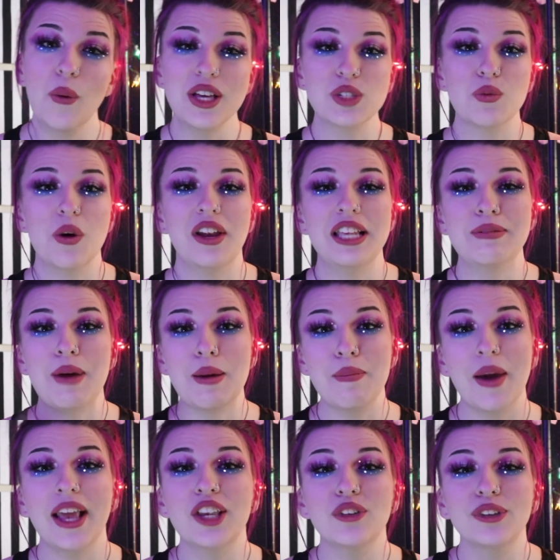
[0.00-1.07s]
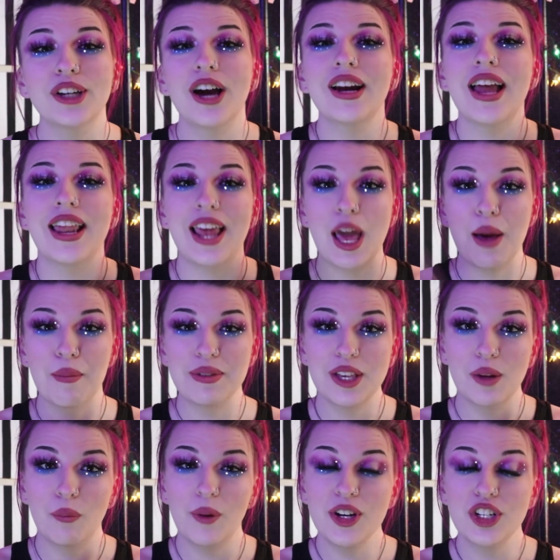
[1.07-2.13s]
as well as my Patreon and
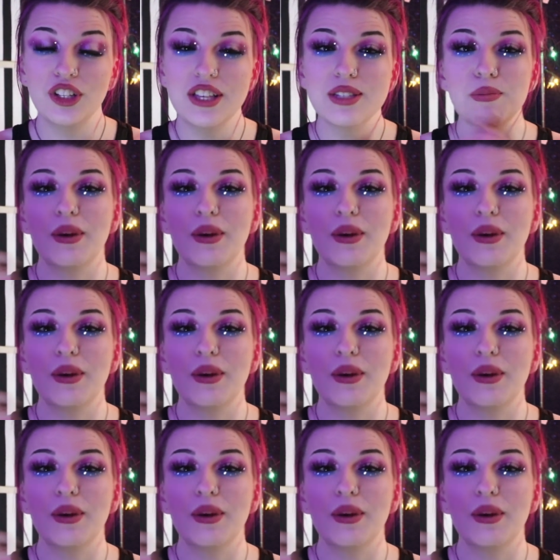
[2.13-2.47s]
Amazon wishlist,